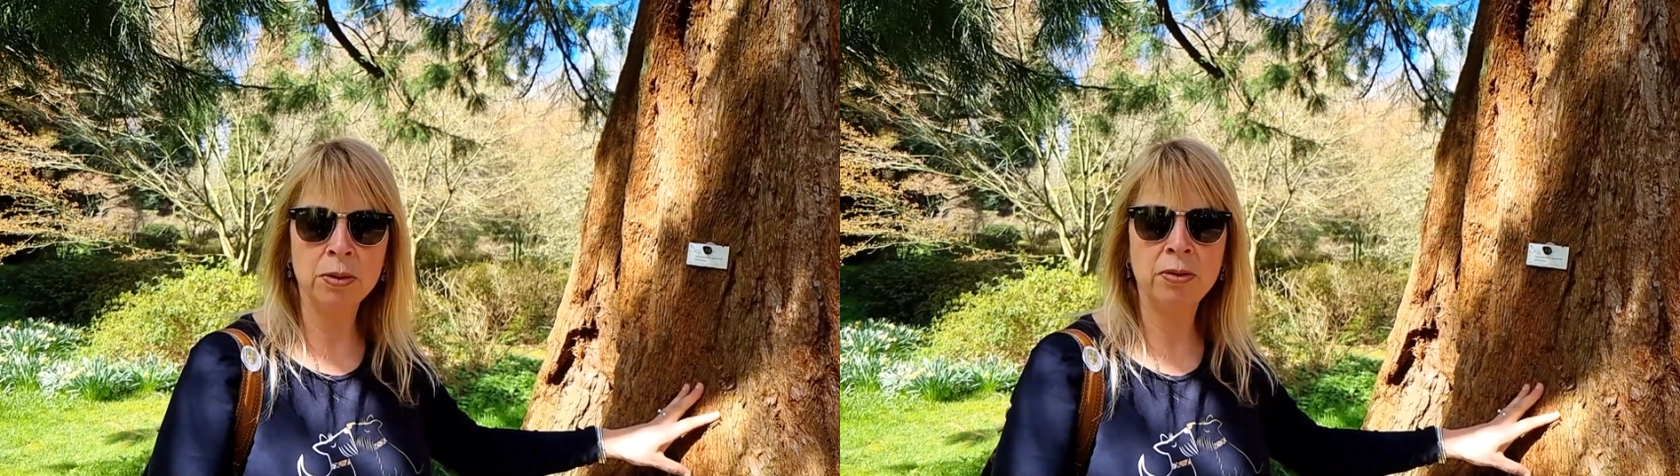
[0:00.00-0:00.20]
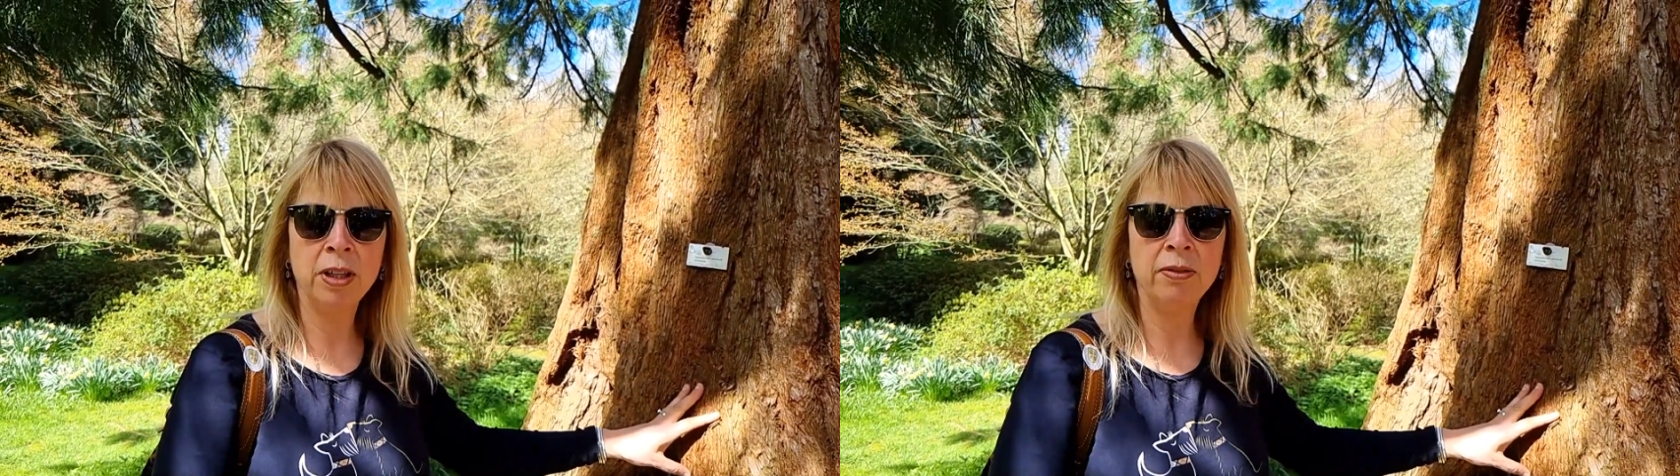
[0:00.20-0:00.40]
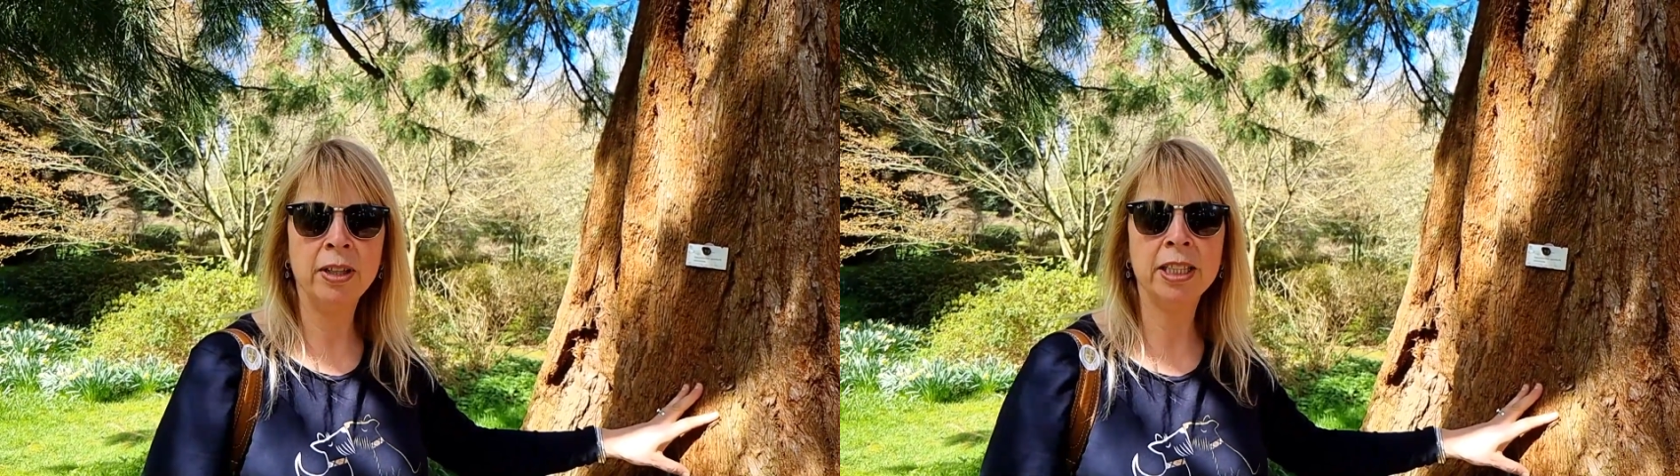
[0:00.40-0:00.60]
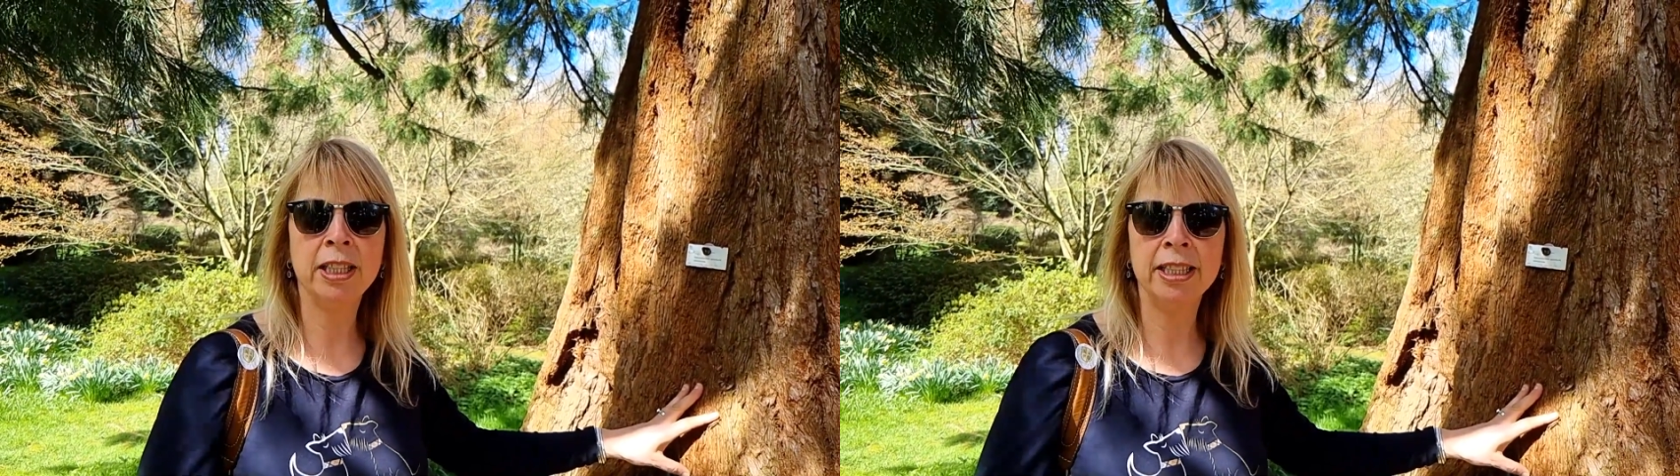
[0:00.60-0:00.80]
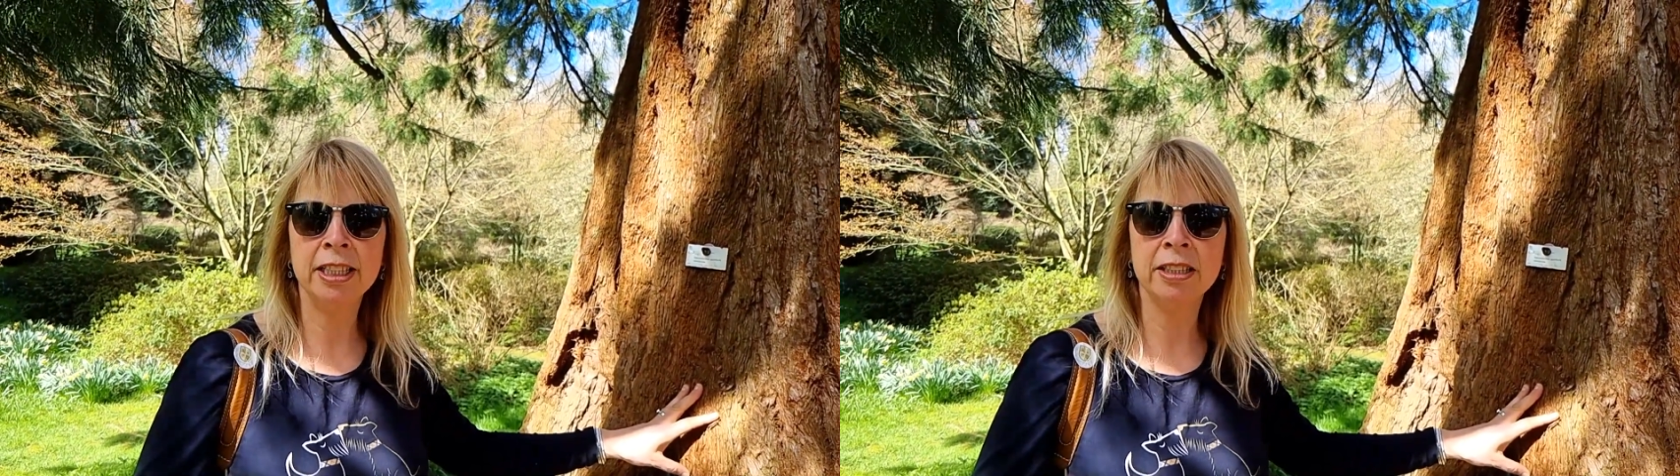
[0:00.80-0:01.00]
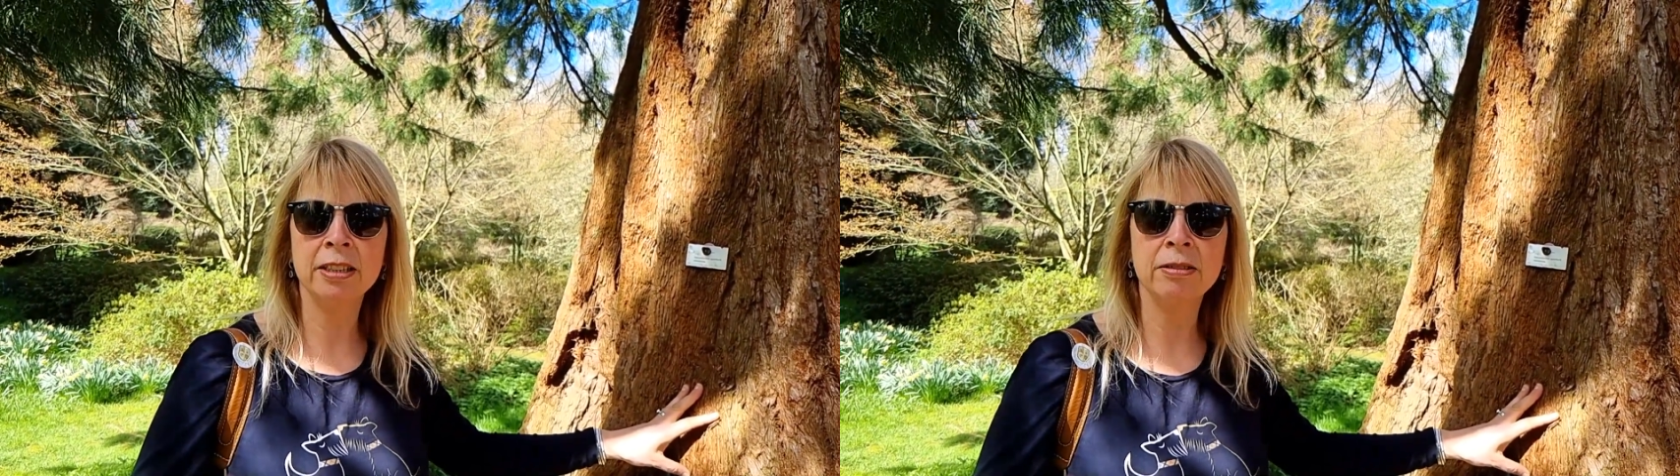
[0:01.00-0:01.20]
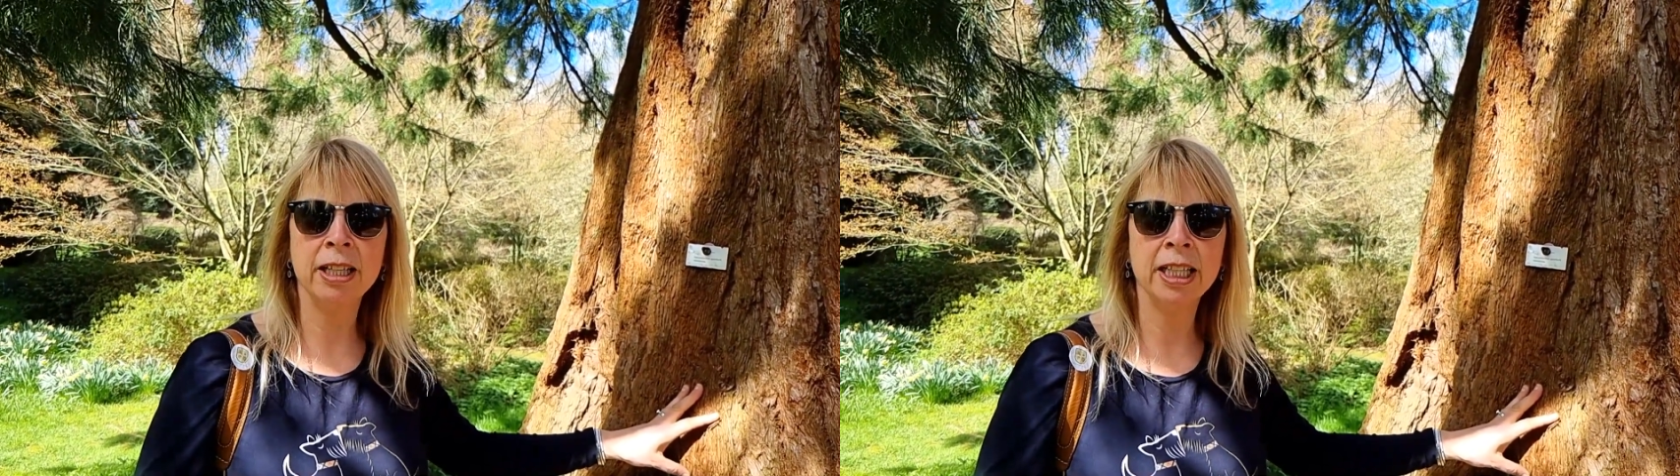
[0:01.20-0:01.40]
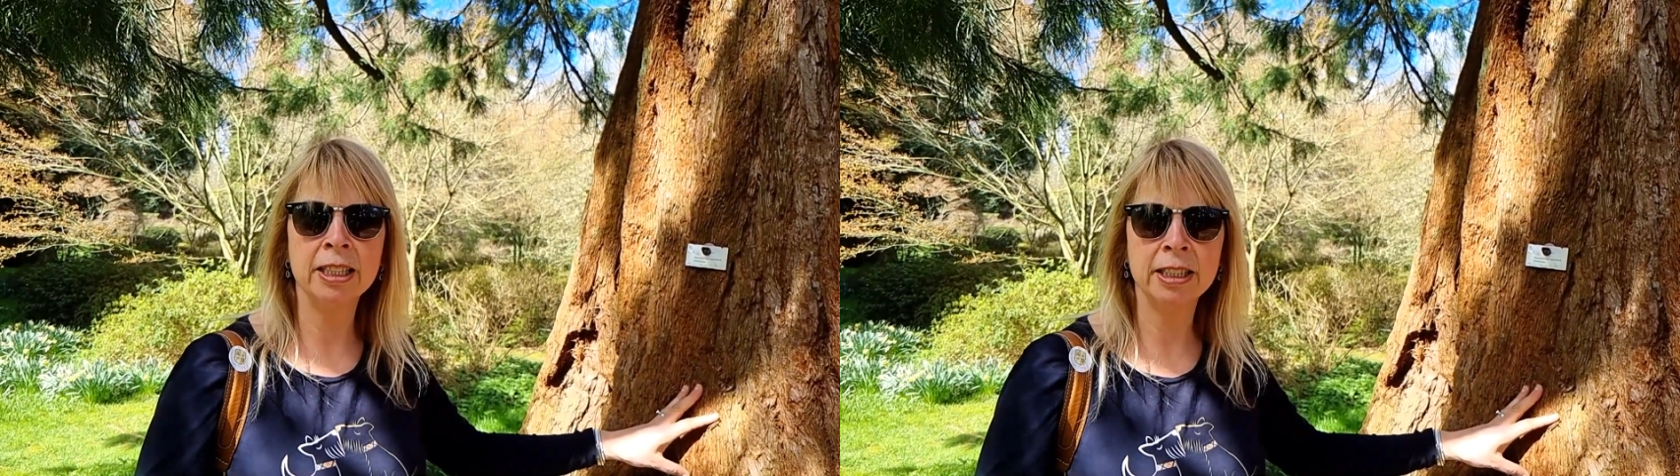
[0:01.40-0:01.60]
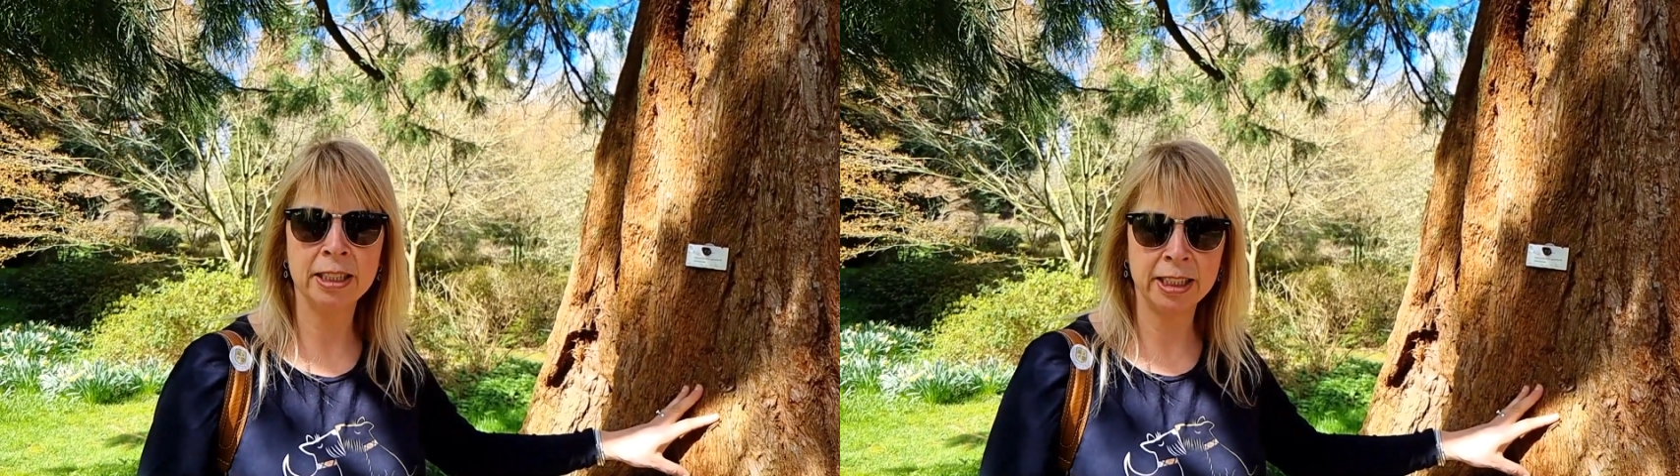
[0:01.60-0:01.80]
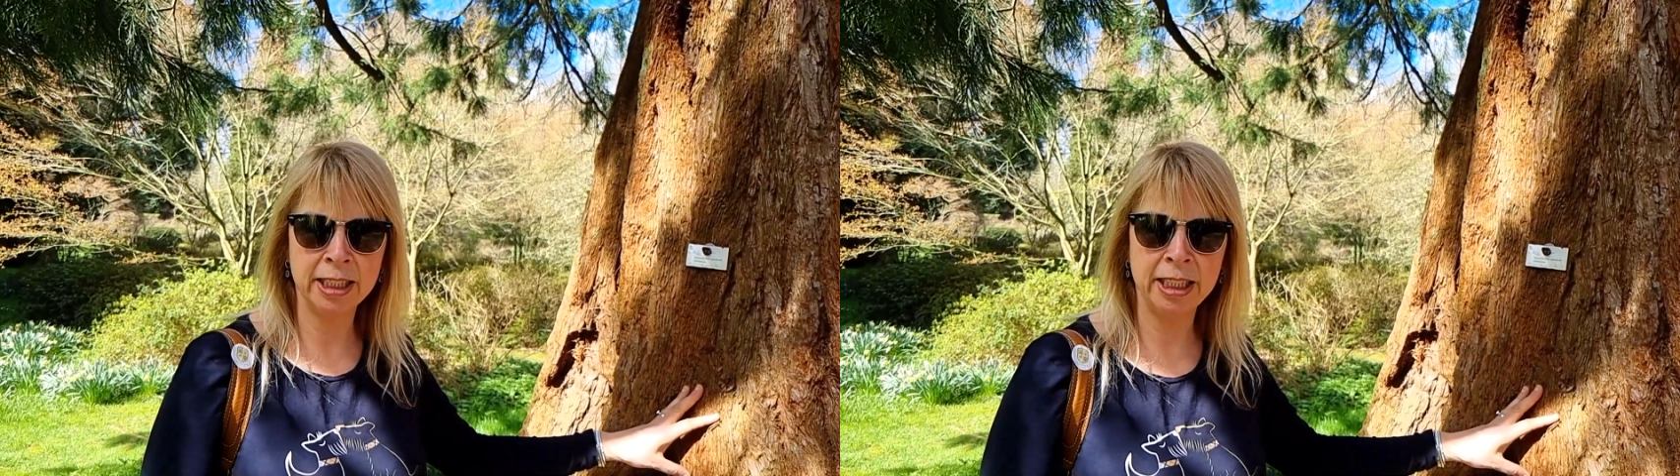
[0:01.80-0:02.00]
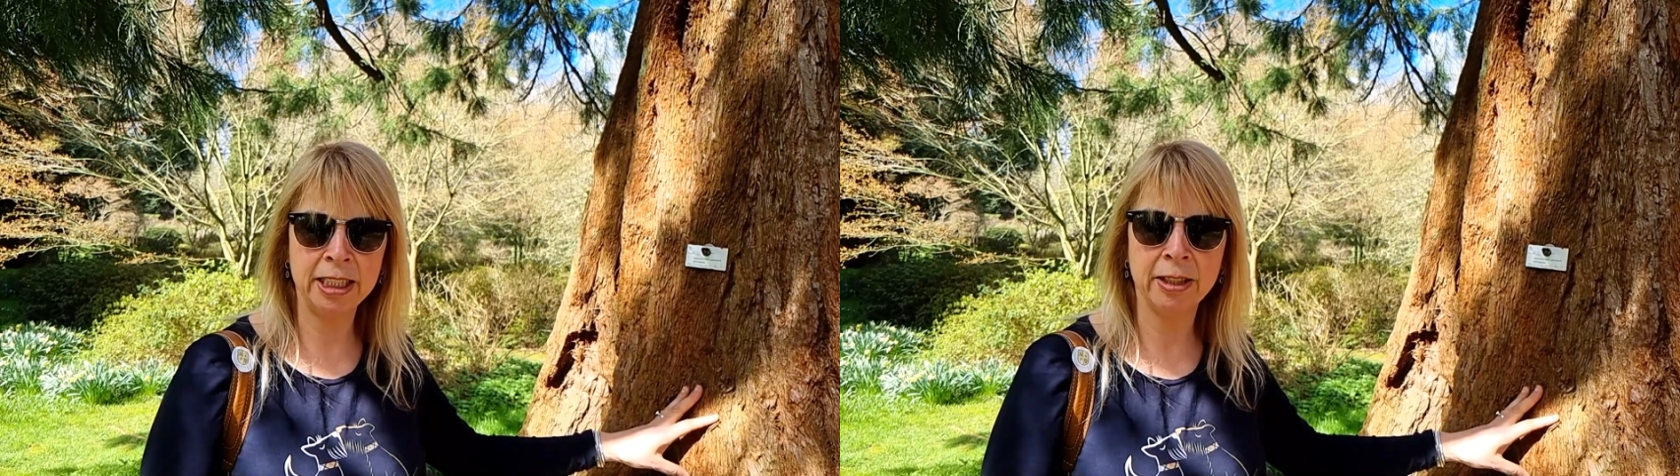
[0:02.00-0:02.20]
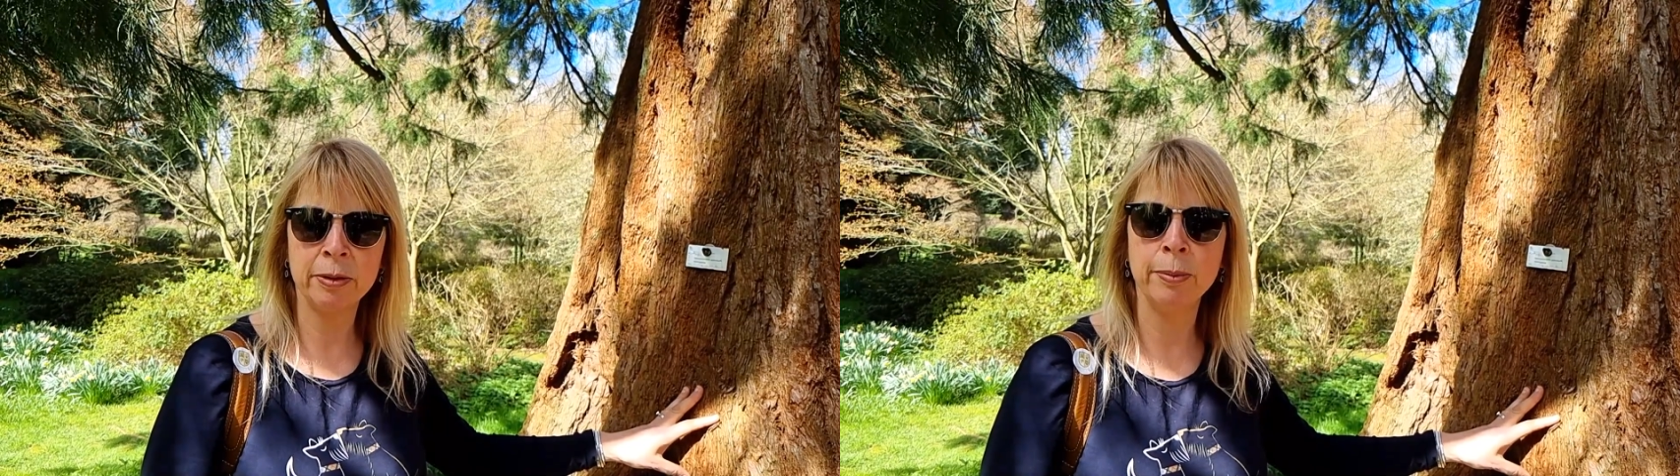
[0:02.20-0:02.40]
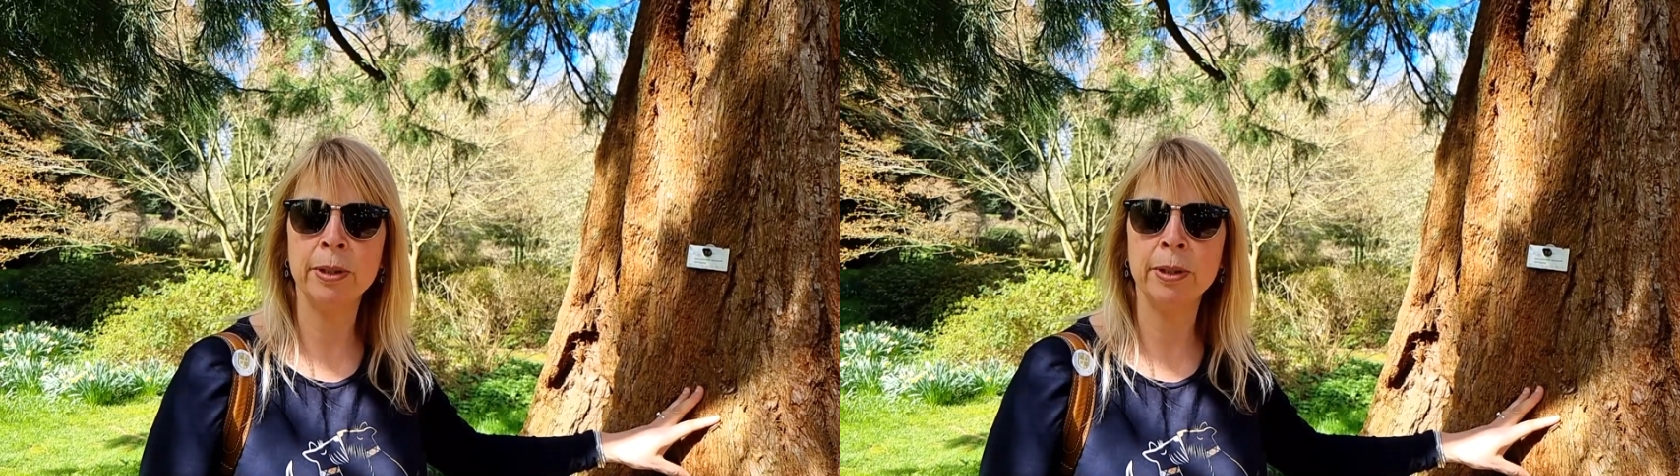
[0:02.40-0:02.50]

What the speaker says: the ash sort of fertilises the ground,